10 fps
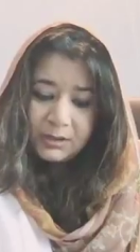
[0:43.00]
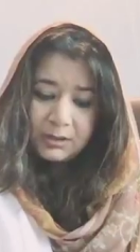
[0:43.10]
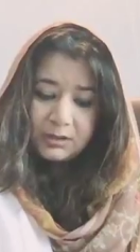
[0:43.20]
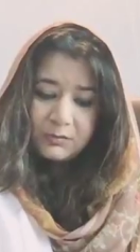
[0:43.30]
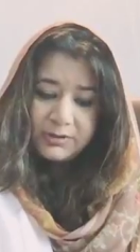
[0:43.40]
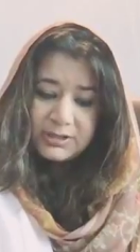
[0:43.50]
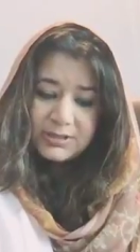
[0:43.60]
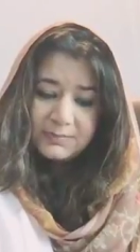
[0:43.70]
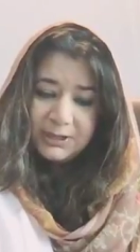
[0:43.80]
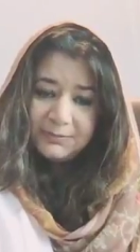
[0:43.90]
which is
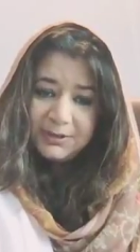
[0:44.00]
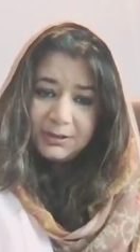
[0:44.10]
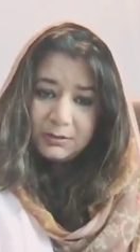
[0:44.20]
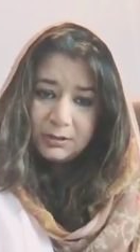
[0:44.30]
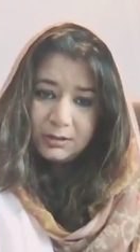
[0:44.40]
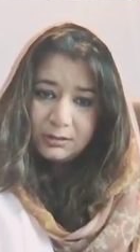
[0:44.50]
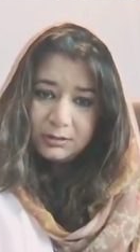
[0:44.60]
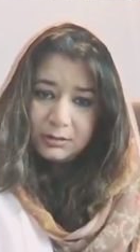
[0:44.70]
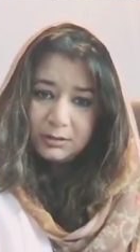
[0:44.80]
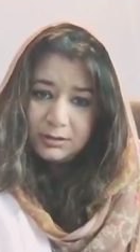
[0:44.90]
blaming it all
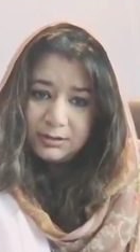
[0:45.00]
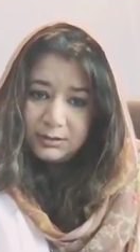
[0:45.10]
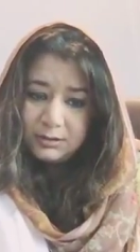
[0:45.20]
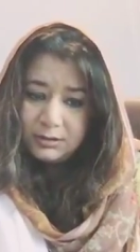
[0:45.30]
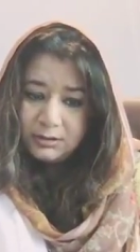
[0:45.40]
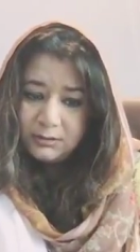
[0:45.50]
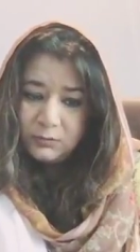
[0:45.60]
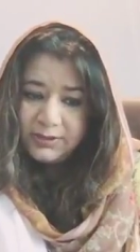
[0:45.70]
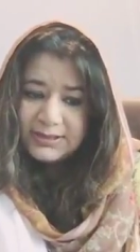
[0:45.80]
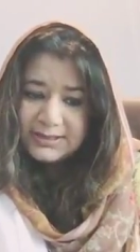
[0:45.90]
on
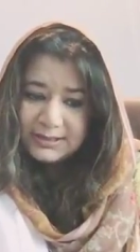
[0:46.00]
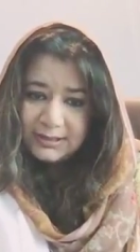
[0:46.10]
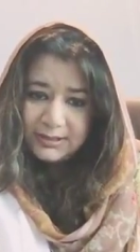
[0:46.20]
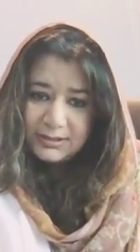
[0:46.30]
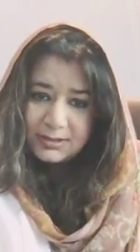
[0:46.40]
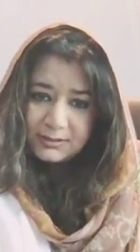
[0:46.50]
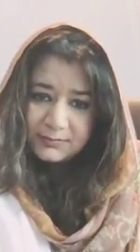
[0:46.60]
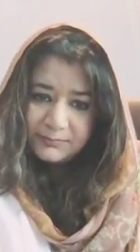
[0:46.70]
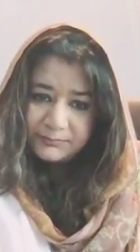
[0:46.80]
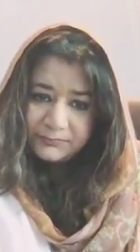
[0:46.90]
one side
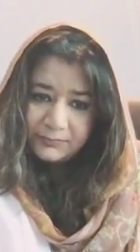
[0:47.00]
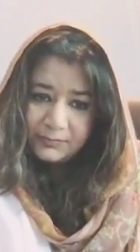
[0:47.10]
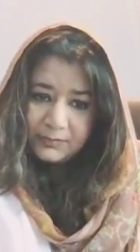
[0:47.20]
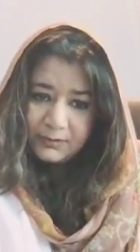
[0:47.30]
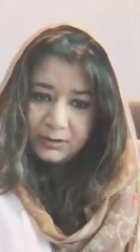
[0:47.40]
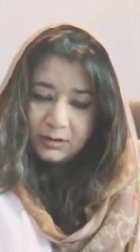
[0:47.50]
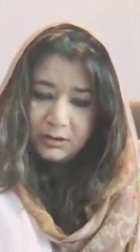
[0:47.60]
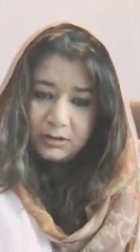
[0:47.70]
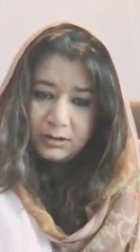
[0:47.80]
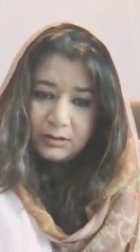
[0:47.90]

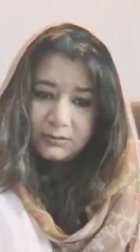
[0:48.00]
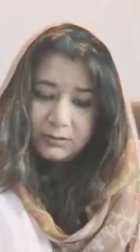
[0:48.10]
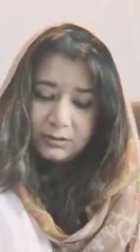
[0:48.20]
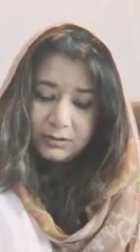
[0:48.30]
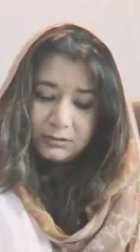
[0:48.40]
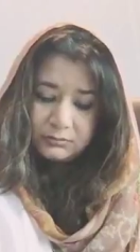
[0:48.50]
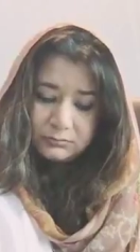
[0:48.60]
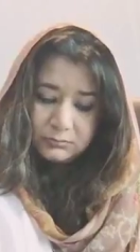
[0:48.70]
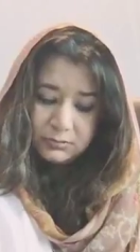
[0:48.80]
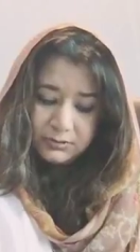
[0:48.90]

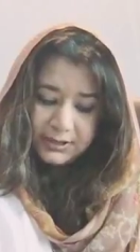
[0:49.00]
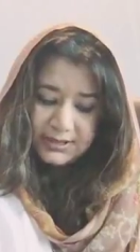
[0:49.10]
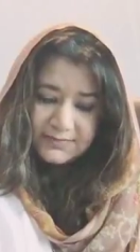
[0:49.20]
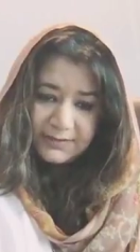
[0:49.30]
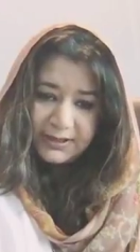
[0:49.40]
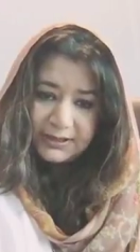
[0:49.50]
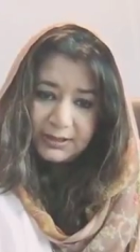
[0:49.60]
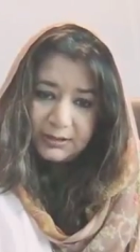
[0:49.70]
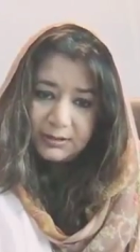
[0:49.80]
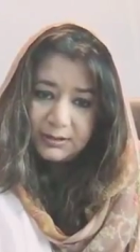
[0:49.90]
that is
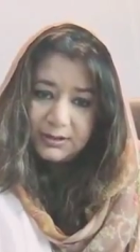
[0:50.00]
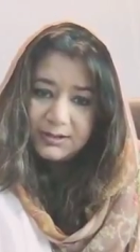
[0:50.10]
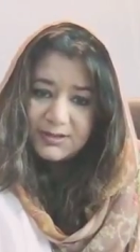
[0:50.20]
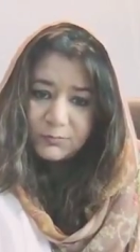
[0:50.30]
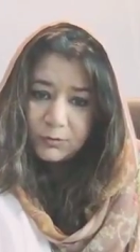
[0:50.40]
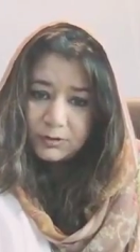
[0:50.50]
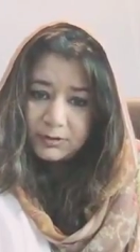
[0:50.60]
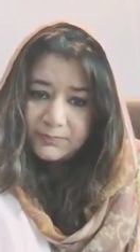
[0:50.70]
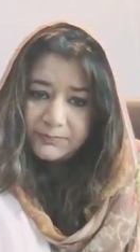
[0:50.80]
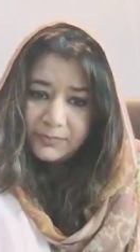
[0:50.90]
fighting in this
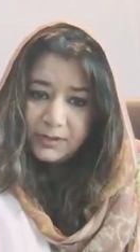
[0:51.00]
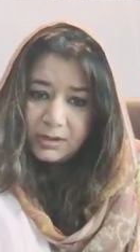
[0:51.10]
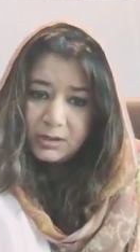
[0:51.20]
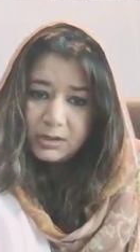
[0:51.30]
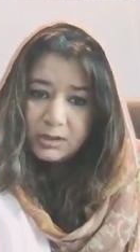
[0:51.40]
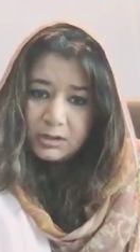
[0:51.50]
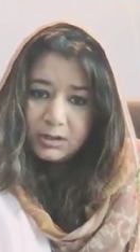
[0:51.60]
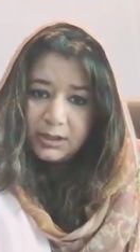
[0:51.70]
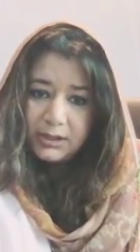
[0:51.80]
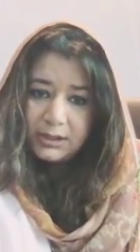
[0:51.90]
war,
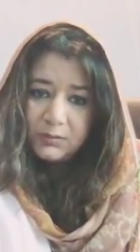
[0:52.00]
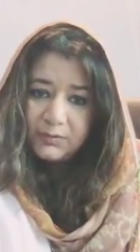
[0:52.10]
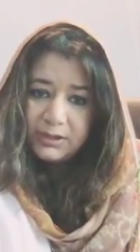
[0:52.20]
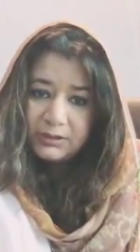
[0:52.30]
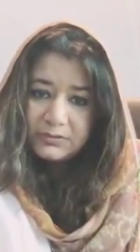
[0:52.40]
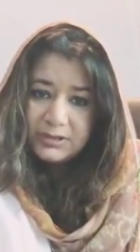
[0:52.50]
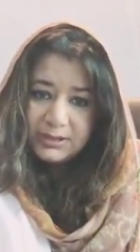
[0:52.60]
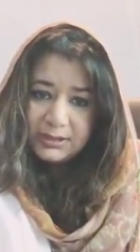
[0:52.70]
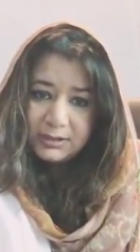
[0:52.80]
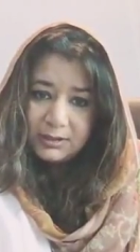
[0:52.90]
without
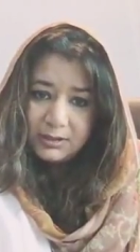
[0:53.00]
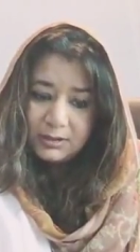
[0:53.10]
taking